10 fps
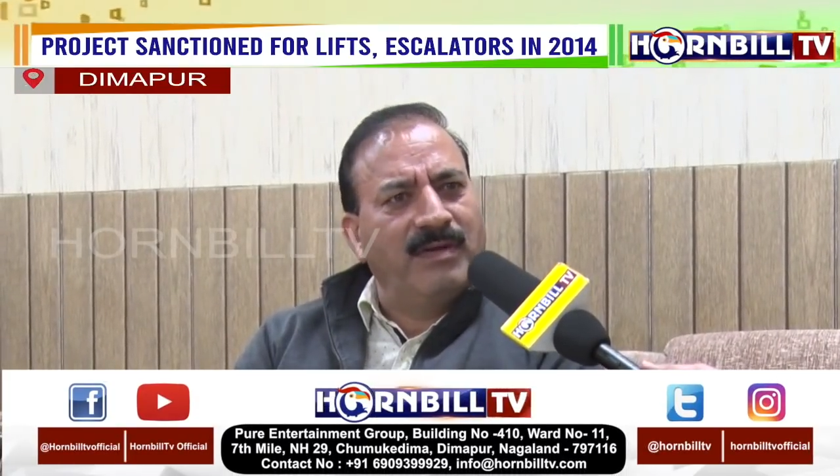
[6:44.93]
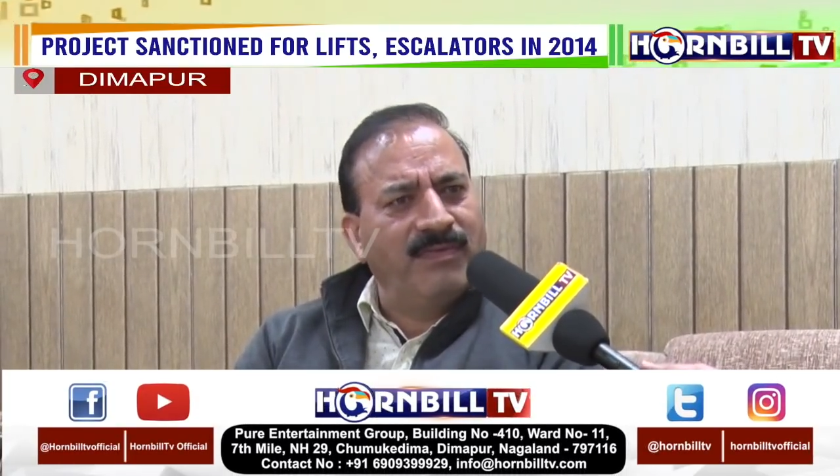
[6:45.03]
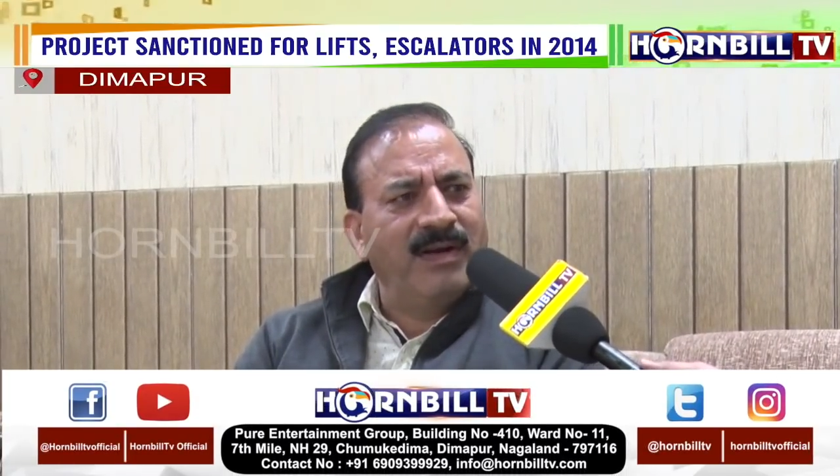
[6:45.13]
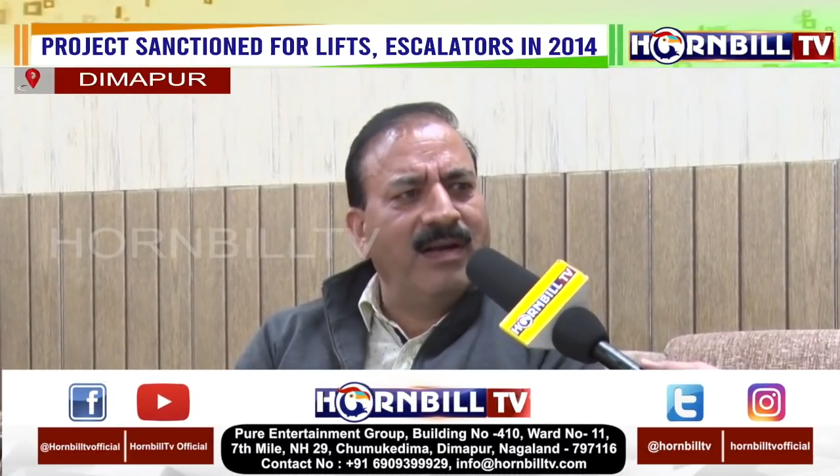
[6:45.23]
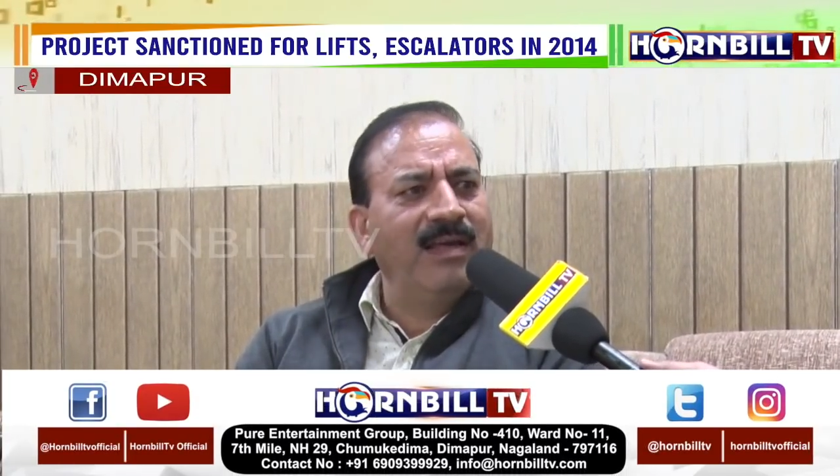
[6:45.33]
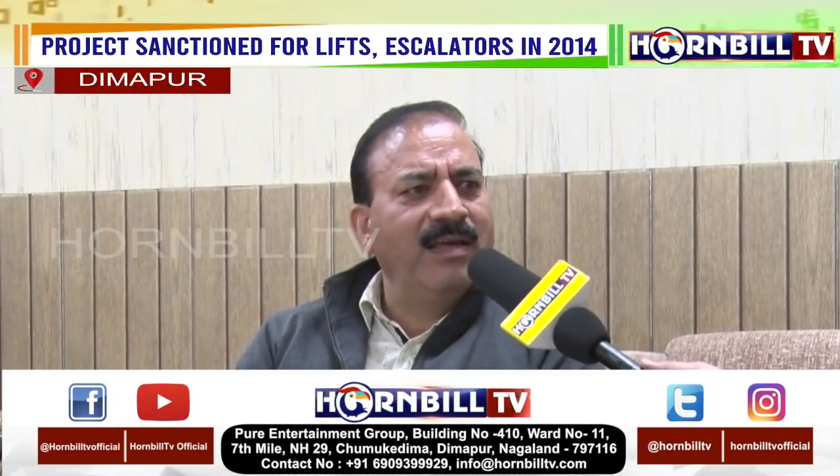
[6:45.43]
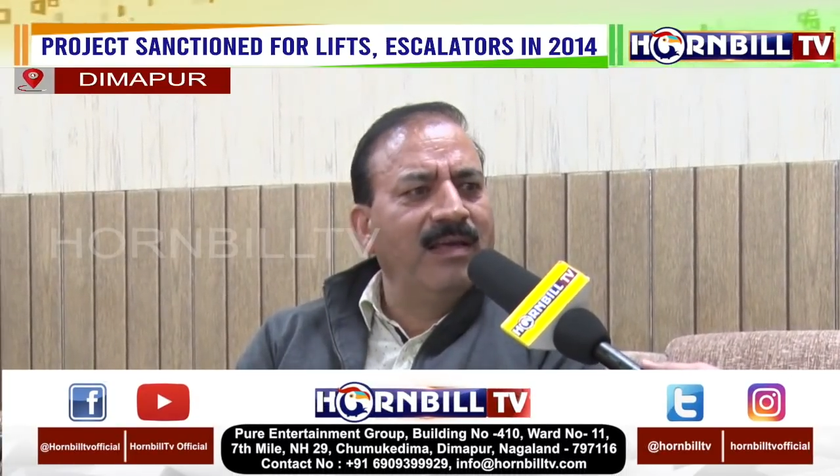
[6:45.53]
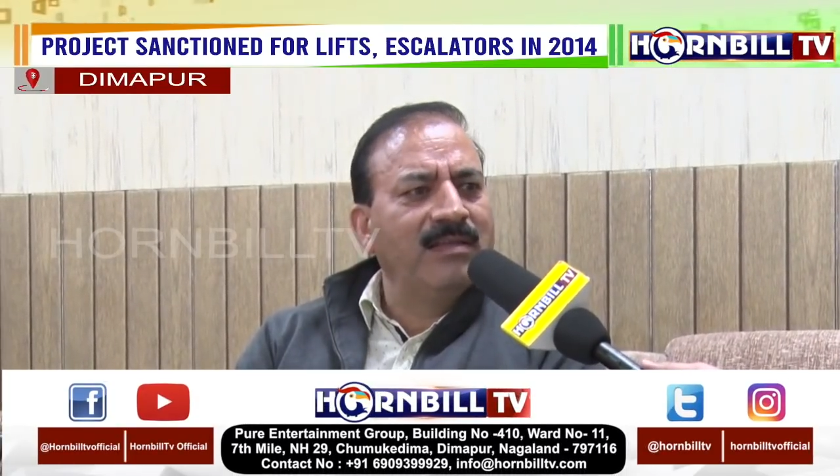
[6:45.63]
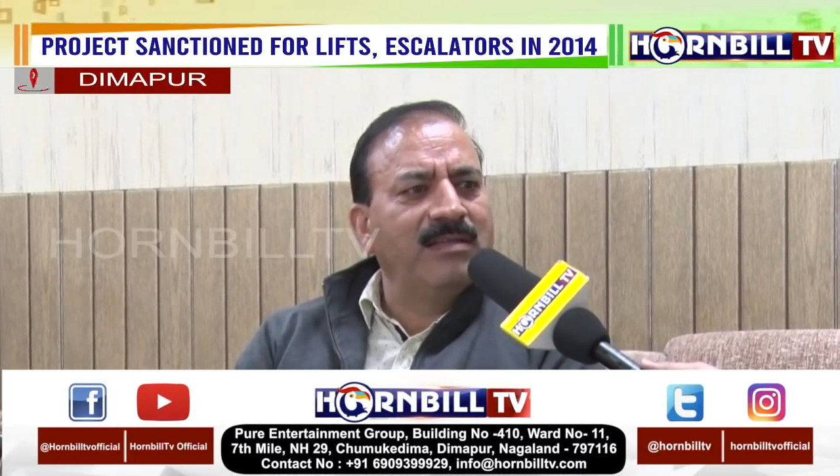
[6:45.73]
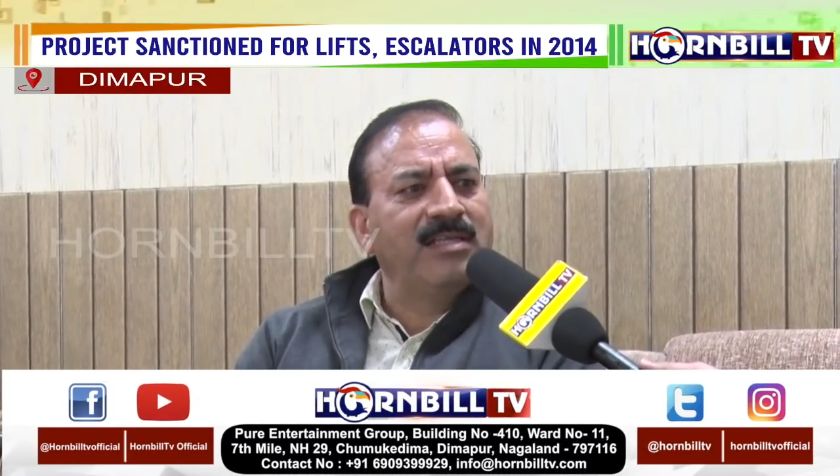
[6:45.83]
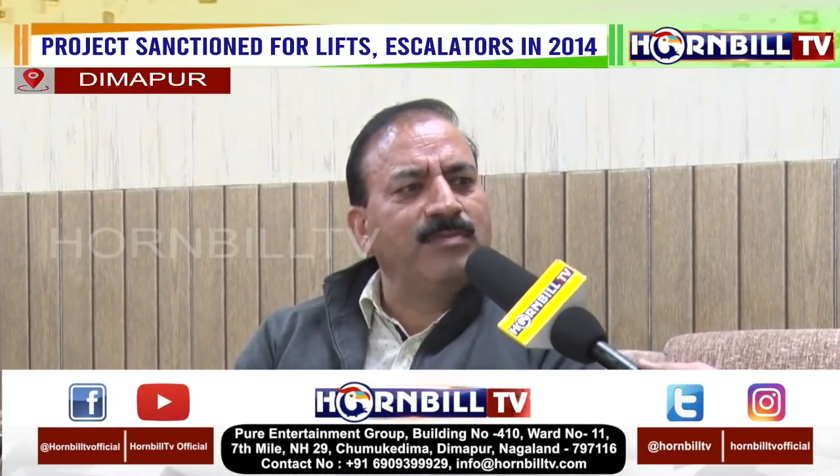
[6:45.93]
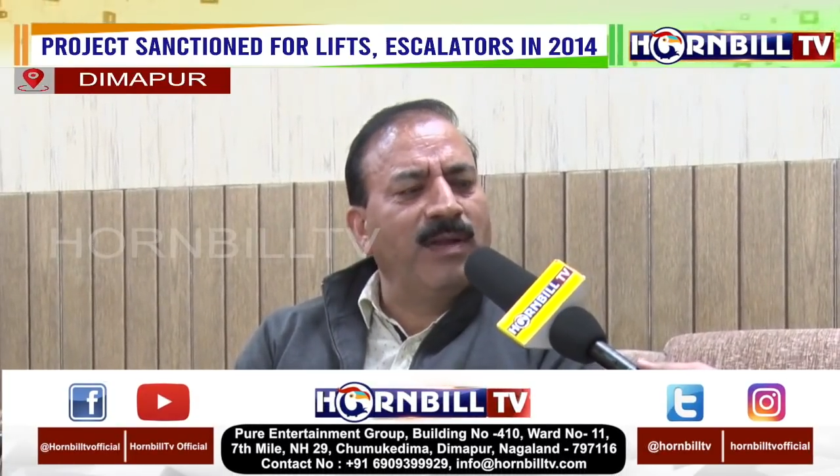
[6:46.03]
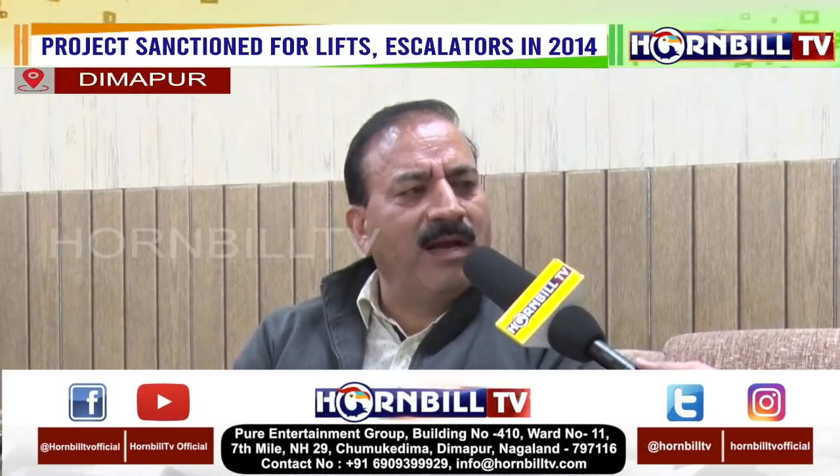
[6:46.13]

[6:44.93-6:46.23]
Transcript: definitely, the things will